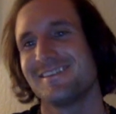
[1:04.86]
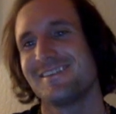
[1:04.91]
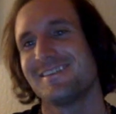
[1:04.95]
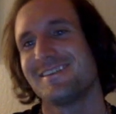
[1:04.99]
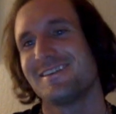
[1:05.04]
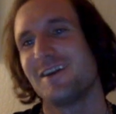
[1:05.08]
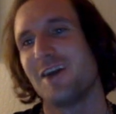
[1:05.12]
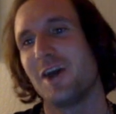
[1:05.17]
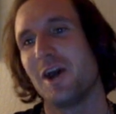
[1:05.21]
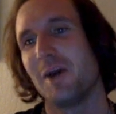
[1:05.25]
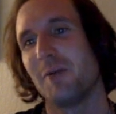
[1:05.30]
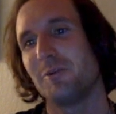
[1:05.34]

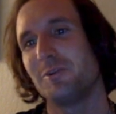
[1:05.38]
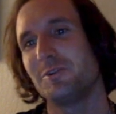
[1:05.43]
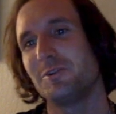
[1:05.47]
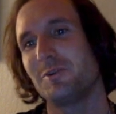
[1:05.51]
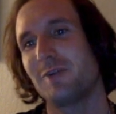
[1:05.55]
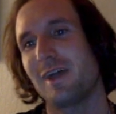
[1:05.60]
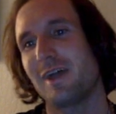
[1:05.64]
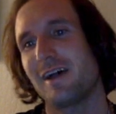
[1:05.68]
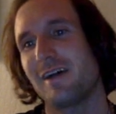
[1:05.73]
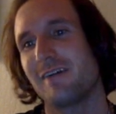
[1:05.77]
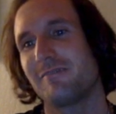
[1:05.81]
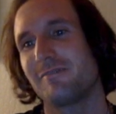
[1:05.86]
We do
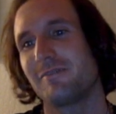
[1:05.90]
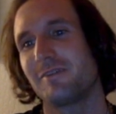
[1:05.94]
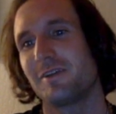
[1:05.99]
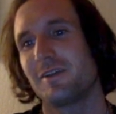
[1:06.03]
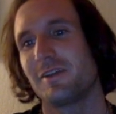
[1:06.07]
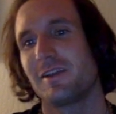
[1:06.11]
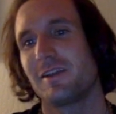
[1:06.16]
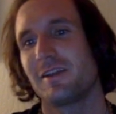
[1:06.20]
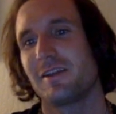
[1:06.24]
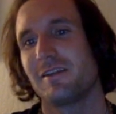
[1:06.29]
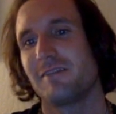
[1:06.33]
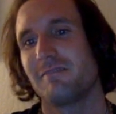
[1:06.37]
have
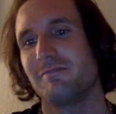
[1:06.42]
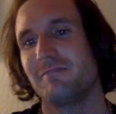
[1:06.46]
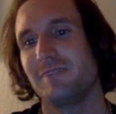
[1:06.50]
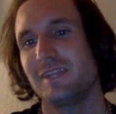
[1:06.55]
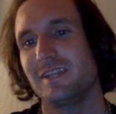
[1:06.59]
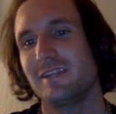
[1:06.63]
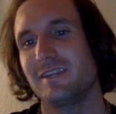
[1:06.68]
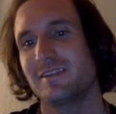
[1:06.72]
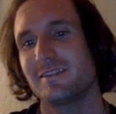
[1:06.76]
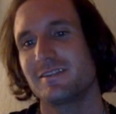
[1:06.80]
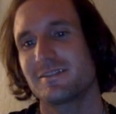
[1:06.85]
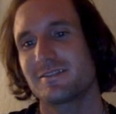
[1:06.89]

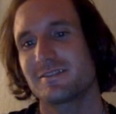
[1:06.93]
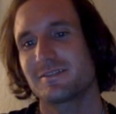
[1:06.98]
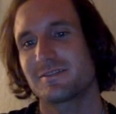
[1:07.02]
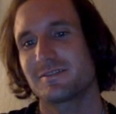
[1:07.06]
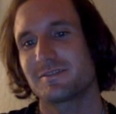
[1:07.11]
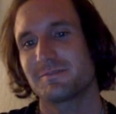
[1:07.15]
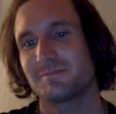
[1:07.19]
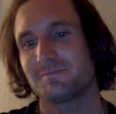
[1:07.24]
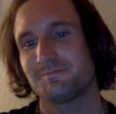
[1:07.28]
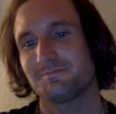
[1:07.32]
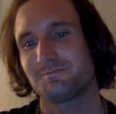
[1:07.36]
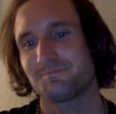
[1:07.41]
Venus
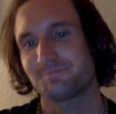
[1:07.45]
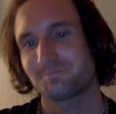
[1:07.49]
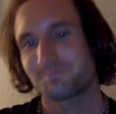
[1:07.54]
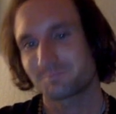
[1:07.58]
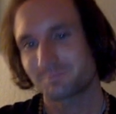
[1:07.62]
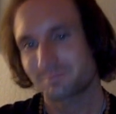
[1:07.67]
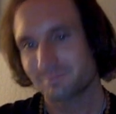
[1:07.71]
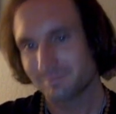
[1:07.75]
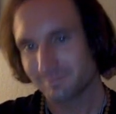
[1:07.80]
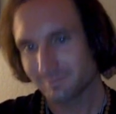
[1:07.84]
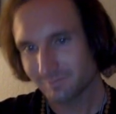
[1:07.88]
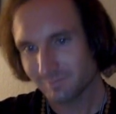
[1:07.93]

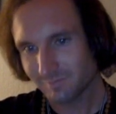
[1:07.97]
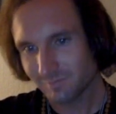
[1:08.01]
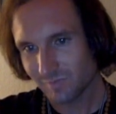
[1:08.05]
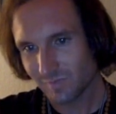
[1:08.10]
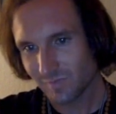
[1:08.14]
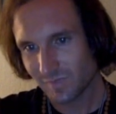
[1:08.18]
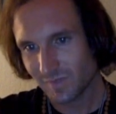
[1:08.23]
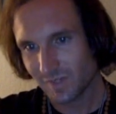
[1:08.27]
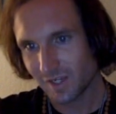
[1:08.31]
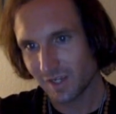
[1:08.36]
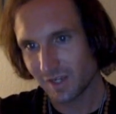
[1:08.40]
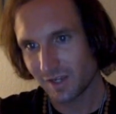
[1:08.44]

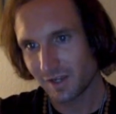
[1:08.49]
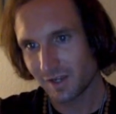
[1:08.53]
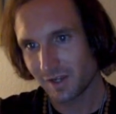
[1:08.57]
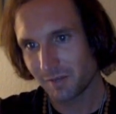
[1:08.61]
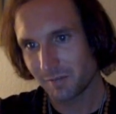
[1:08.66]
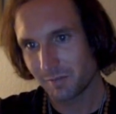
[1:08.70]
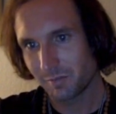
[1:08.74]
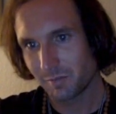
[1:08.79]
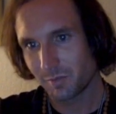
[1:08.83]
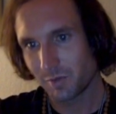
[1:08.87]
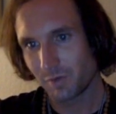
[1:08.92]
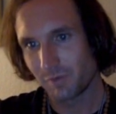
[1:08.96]

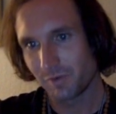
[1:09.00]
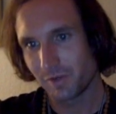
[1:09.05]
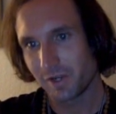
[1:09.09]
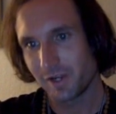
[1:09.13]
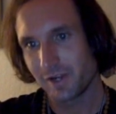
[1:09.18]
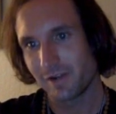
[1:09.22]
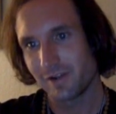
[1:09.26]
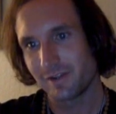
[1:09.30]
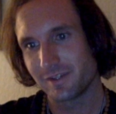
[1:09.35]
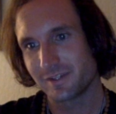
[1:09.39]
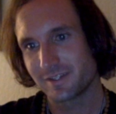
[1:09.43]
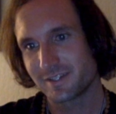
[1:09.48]
over
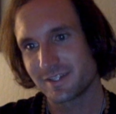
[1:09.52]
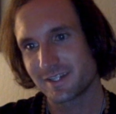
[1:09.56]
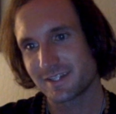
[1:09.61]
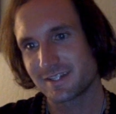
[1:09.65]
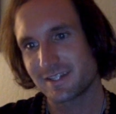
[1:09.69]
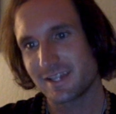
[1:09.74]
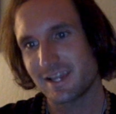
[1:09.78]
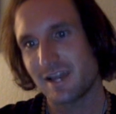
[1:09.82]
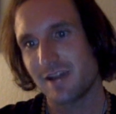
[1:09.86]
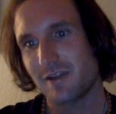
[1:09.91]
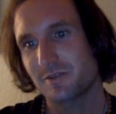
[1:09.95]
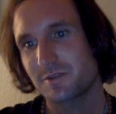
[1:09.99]
here in the 6th
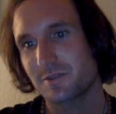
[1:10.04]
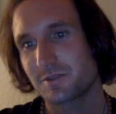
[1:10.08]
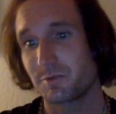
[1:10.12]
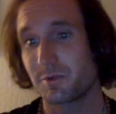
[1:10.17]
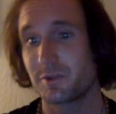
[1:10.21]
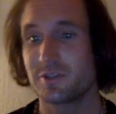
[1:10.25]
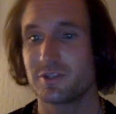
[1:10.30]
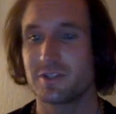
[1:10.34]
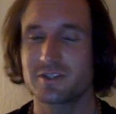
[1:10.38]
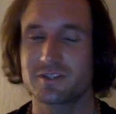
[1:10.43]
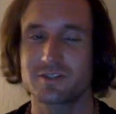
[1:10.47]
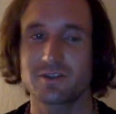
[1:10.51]
house,
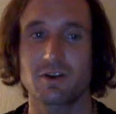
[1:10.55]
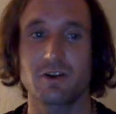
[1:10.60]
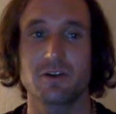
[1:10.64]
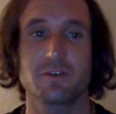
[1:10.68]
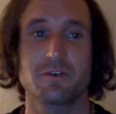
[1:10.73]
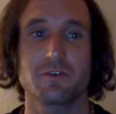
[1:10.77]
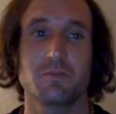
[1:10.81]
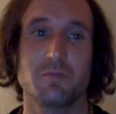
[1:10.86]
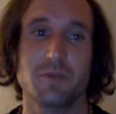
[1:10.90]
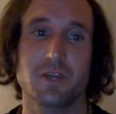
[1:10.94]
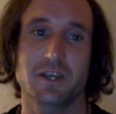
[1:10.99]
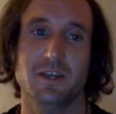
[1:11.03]
which is starting
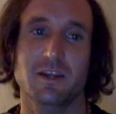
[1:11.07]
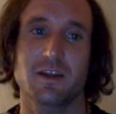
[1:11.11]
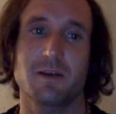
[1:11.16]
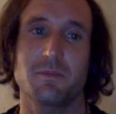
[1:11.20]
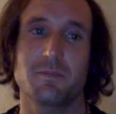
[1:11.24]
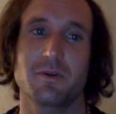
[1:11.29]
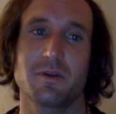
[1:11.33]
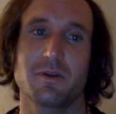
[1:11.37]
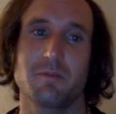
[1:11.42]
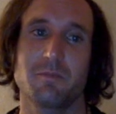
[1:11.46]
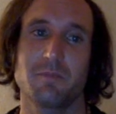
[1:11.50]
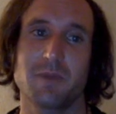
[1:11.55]
to pick up
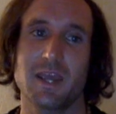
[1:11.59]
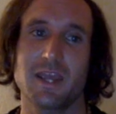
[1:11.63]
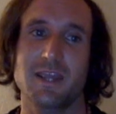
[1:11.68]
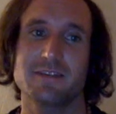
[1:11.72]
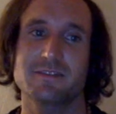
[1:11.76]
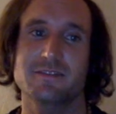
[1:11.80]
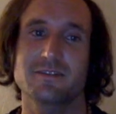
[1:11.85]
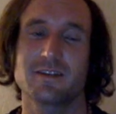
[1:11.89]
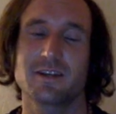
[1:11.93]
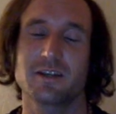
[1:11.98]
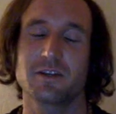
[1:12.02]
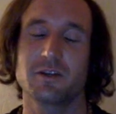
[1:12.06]

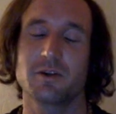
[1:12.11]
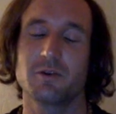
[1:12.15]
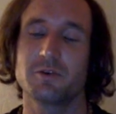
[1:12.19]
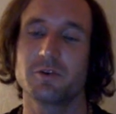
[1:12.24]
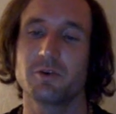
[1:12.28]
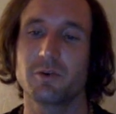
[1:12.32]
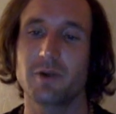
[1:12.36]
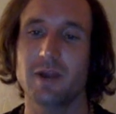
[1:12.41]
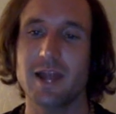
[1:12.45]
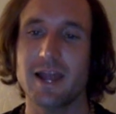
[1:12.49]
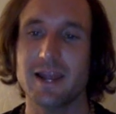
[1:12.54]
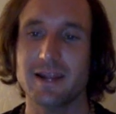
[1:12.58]
pace and go
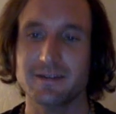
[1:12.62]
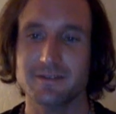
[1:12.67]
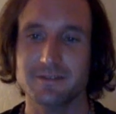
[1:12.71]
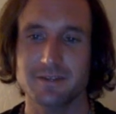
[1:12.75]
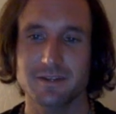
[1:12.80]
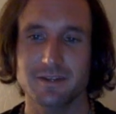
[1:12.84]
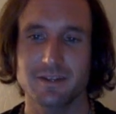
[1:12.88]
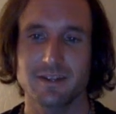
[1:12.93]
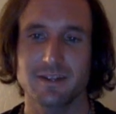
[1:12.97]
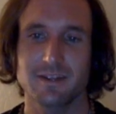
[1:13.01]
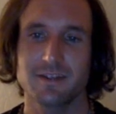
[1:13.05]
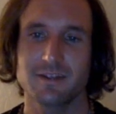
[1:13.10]
direct.
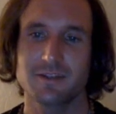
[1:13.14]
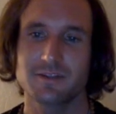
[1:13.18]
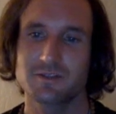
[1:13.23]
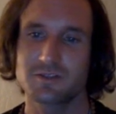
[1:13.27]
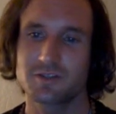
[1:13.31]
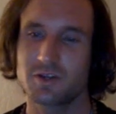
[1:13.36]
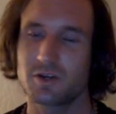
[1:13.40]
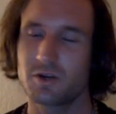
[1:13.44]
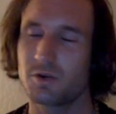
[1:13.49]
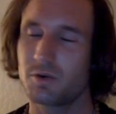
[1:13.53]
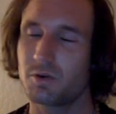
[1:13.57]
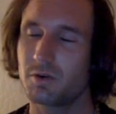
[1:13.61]

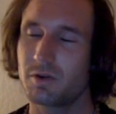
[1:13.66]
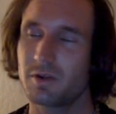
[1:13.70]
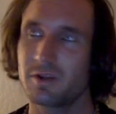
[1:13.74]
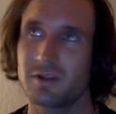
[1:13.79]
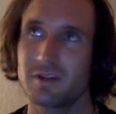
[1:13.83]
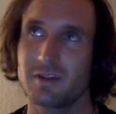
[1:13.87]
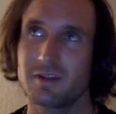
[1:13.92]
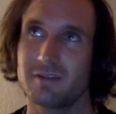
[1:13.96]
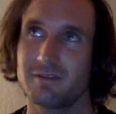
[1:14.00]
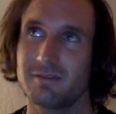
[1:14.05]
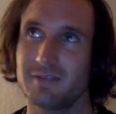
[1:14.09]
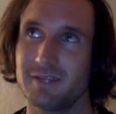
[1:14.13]
So
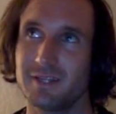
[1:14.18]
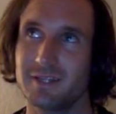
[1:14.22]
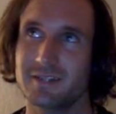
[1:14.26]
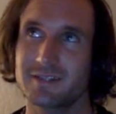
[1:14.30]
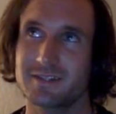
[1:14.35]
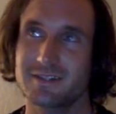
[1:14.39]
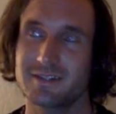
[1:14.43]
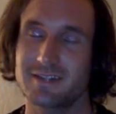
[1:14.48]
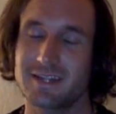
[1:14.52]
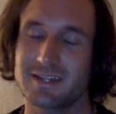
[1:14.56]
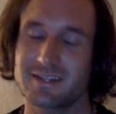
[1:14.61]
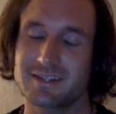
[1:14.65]
Venus
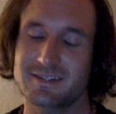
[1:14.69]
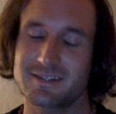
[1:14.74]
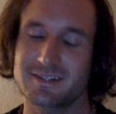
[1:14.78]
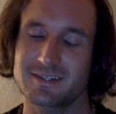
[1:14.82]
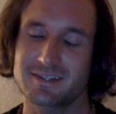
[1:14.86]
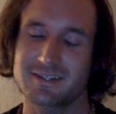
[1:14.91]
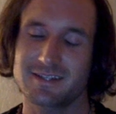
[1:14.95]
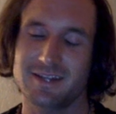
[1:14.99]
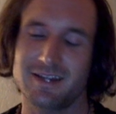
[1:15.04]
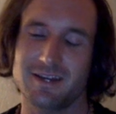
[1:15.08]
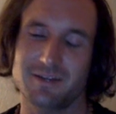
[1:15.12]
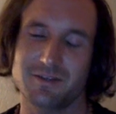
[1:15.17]
in that
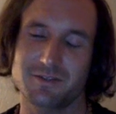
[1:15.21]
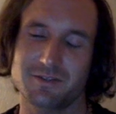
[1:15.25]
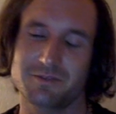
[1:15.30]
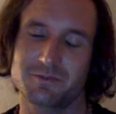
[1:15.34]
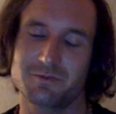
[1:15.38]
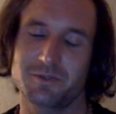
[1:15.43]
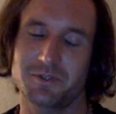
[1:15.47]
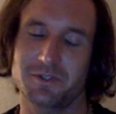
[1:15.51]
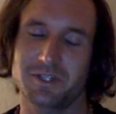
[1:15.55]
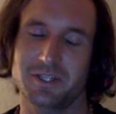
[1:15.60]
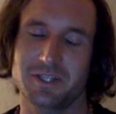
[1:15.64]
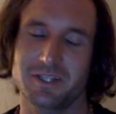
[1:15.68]
6th house is
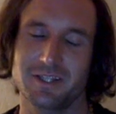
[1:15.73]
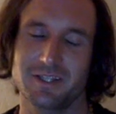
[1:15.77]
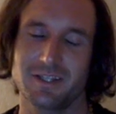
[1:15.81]
really